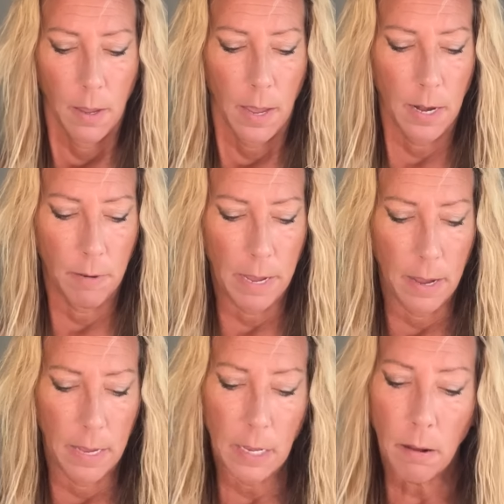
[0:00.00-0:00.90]

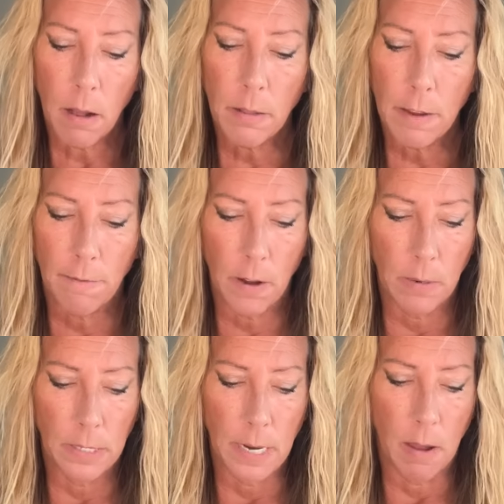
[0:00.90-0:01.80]
Anyway, all info
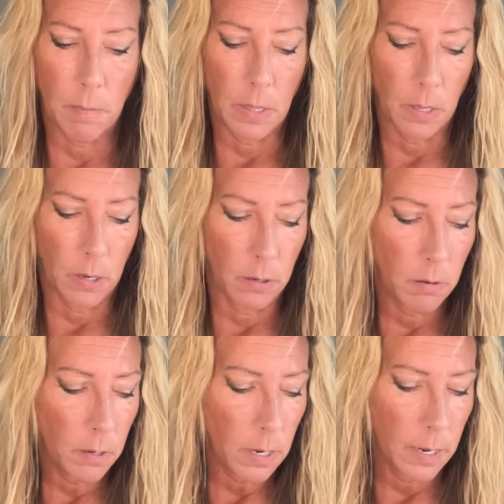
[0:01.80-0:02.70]
is down below.